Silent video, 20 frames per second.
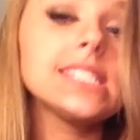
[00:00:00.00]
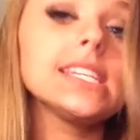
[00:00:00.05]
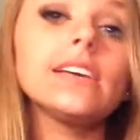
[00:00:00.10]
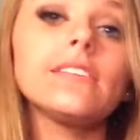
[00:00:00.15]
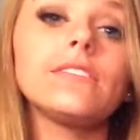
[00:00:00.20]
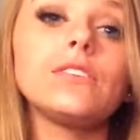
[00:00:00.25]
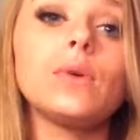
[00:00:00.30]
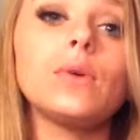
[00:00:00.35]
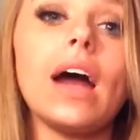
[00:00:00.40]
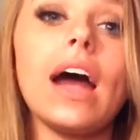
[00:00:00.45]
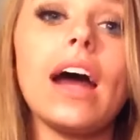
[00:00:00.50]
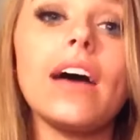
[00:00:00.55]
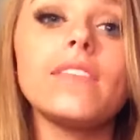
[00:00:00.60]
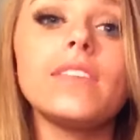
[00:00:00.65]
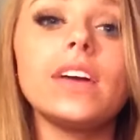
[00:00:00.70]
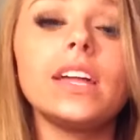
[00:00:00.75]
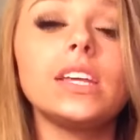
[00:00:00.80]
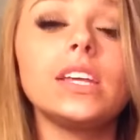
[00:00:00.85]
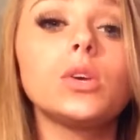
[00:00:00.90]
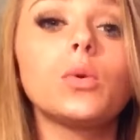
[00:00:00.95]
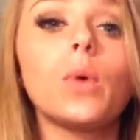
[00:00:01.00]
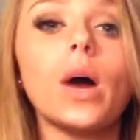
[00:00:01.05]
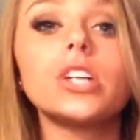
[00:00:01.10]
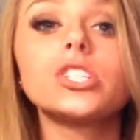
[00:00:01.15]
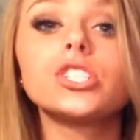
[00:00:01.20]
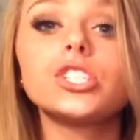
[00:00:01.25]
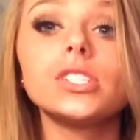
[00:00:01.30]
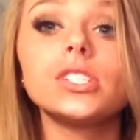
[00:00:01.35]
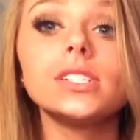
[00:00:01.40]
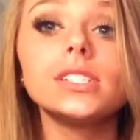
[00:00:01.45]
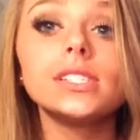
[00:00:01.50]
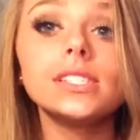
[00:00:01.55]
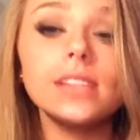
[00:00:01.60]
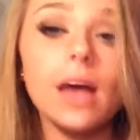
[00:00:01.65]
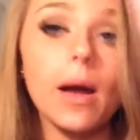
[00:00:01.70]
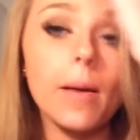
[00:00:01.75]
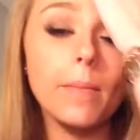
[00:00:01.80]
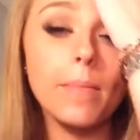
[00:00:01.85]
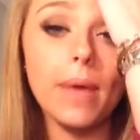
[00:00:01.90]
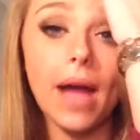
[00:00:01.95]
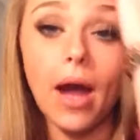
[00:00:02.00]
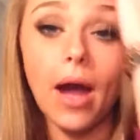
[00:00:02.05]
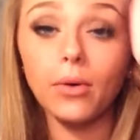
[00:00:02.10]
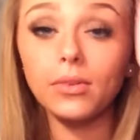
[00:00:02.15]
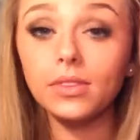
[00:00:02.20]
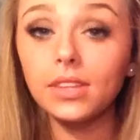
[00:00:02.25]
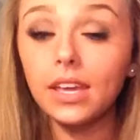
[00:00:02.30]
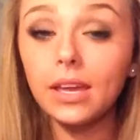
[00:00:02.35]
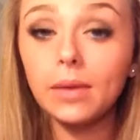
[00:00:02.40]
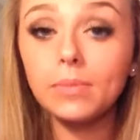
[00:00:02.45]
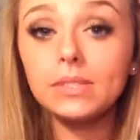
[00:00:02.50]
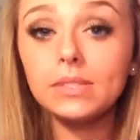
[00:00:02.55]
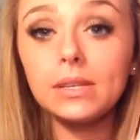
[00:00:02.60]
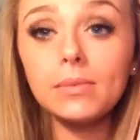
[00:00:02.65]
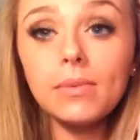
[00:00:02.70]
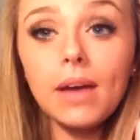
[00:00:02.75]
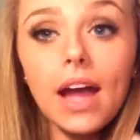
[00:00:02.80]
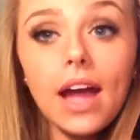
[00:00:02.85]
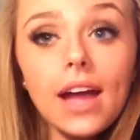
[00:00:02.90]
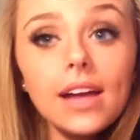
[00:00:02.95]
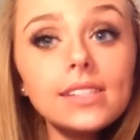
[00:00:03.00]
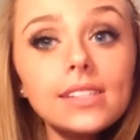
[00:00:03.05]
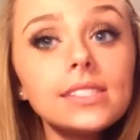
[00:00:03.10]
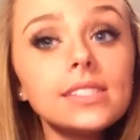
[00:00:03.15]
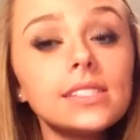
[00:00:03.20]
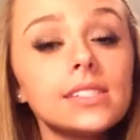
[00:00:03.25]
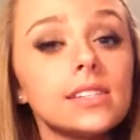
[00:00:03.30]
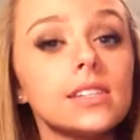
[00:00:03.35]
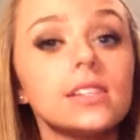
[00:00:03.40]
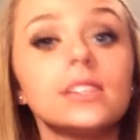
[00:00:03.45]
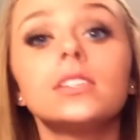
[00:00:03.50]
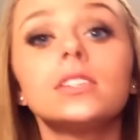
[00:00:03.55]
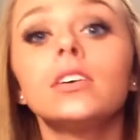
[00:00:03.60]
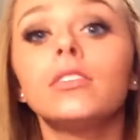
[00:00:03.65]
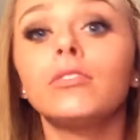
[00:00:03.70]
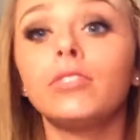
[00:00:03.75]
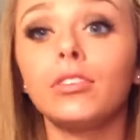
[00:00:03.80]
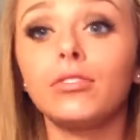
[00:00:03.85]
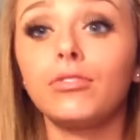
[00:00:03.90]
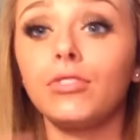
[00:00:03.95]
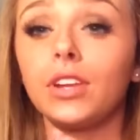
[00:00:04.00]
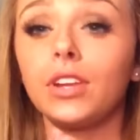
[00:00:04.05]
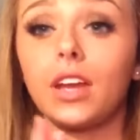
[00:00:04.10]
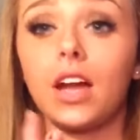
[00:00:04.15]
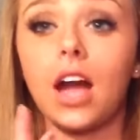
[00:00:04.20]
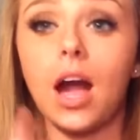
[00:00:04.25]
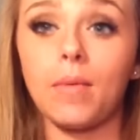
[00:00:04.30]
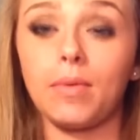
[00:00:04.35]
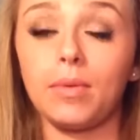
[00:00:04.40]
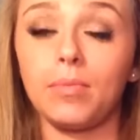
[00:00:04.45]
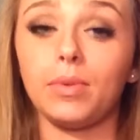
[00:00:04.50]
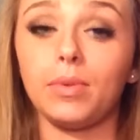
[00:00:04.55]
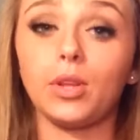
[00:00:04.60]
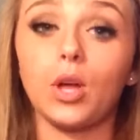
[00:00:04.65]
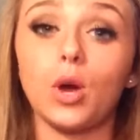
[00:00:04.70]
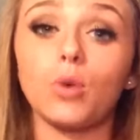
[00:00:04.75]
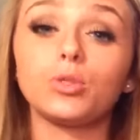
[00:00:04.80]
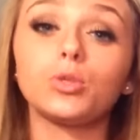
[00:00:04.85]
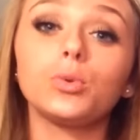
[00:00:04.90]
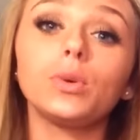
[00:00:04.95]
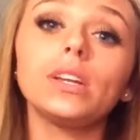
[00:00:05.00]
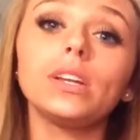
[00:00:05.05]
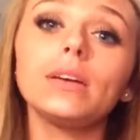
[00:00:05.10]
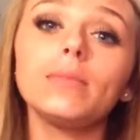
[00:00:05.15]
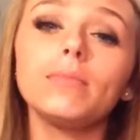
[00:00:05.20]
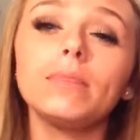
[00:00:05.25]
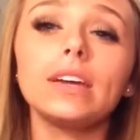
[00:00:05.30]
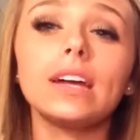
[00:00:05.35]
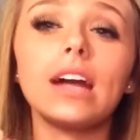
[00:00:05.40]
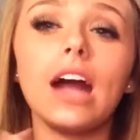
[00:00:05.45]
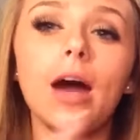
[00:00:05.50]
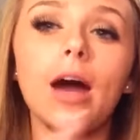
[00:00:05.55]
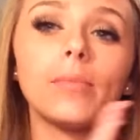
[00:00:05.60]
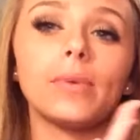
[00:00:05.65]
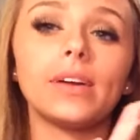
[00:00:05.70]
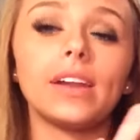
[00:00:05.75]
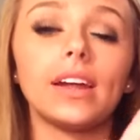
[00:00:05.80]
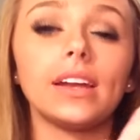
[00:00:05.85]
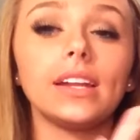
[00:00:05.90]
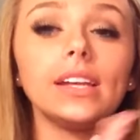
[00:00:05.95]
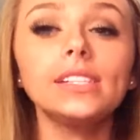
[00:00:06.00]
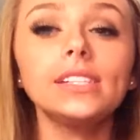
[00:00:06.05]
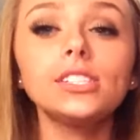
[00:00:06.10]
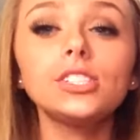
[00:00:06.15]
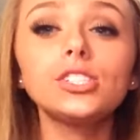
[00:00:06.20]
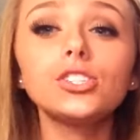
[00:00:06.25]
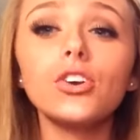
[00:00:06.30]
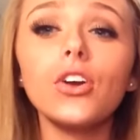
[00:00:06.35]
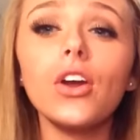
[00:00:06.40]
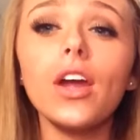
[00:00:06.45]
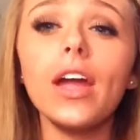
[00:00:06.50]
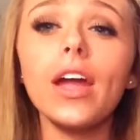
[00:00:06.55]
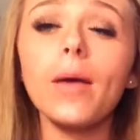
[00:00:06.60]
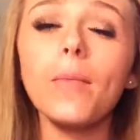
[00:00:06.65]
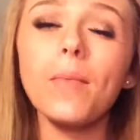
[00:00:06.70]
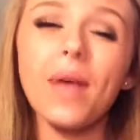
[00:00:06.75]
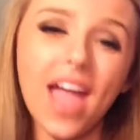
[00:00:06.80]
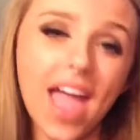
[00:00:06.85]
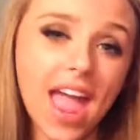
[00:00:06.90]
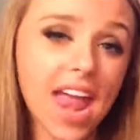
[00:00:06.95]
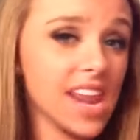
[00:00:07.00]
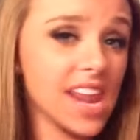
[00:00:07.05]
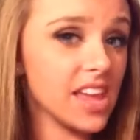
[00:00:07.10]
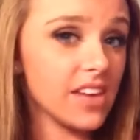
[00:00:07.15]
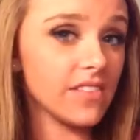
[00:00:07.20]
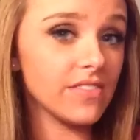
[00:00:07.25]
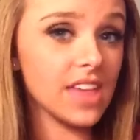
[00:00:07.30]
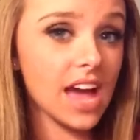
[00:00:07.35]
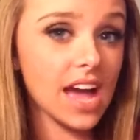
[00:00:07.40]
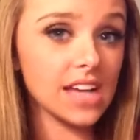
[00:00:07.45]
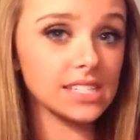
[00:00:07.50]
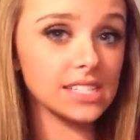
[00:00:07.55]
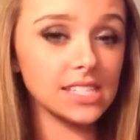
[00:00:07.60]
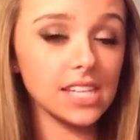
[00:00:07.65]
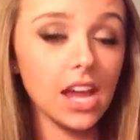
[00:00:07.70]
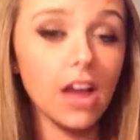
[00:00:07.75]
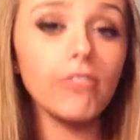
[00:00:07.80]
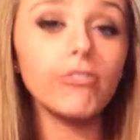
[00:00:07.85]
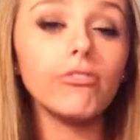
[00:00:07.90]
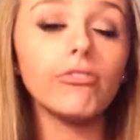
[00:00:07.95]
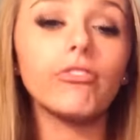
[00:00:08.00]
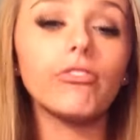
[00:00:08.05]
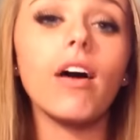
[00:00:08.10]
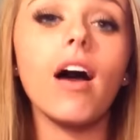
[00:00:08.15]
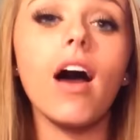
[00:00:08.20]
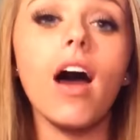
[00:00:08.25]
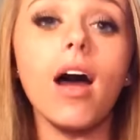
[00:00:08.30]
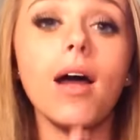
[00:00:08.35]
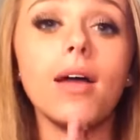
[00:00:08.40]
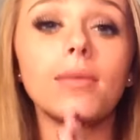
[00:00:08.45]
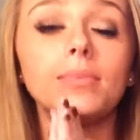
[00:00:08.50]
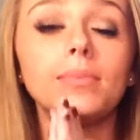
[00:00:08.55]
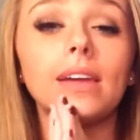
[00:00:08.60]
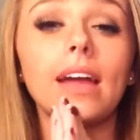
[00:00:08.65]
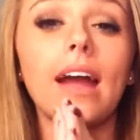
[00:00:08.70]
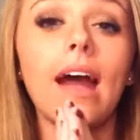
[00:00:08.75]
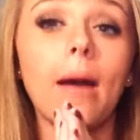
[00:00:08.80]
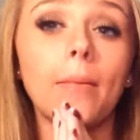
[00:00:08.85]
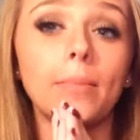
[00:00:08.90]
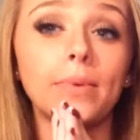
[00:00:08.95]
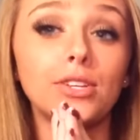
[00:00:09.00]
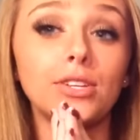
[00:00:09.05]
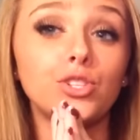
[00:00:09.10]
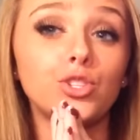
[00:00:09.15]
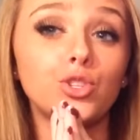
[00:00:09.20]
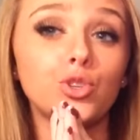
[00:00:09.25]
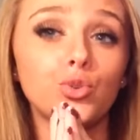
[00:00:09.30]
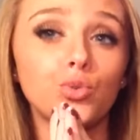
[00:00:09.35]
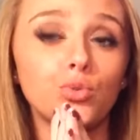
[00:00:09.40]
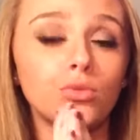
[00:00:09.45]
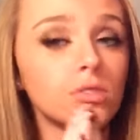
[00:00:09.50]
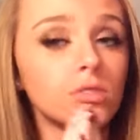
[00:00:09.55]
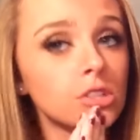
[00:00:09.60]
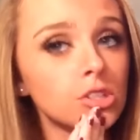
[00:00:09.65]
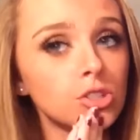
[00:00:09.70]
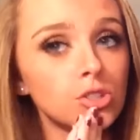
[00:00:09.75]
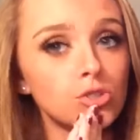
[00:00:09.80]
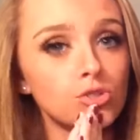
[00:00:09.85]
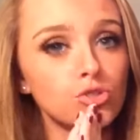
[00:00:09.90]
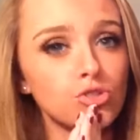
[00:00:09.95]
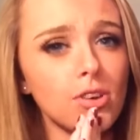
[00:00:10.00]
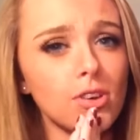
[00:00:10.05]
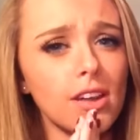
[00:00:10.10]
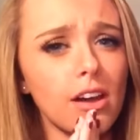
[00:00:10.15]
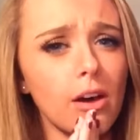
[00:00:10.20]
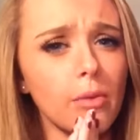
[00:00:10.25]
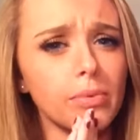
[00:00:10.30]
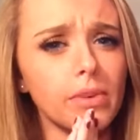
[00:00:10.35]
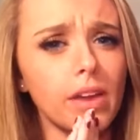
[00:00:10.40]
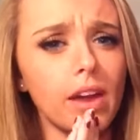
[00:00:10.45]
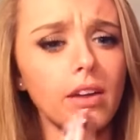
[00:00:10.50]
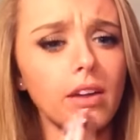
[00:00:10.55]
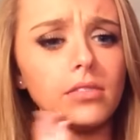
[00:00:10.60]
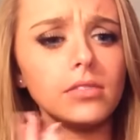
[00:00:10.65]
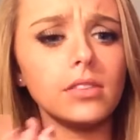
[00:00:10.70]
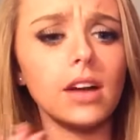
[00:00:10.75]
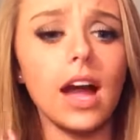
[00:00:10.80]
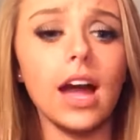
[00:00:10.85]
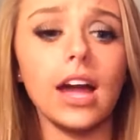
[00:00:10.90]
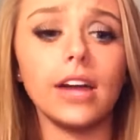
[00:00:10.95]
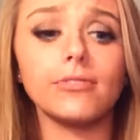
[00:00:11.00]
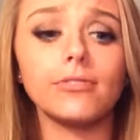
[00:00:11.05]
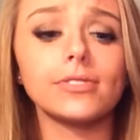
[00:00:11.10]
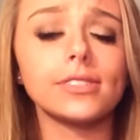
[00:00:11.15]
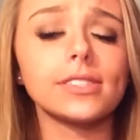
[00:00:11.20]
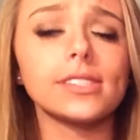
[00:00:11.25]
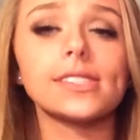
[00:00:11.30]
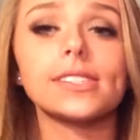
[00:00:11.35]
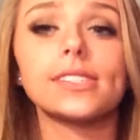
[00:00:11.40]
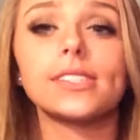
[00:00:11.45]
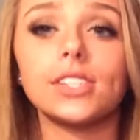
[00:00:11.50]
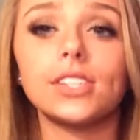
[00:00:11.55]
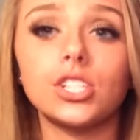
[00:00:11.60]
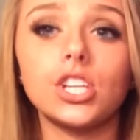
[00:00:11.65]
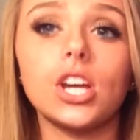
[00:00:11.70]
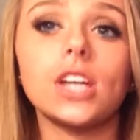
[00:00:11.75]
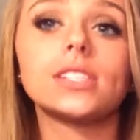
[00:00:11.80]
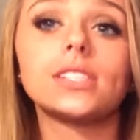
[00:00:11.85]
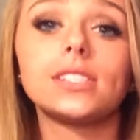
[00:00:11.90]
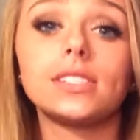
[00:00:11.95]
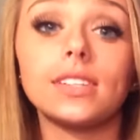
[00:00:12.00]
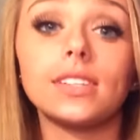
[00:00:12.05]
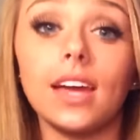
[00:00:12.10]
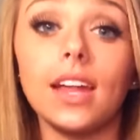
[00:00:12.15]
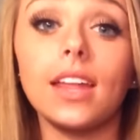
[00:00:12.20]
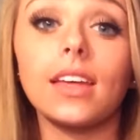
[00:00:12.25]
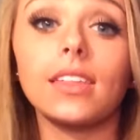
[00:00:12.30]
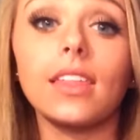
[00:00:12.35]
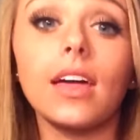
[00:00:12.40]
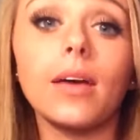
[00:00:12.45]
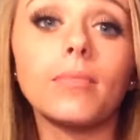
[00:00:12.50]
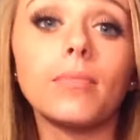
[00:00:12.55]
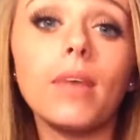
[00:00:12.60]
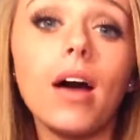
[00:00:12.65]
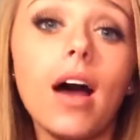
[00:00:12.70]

If you have any questions about the ipsy bags, feel free to comment below. Tweet at me, comment on Instagram, any of that stuff. I'd be happy to try to help you out. I really suggest getting them.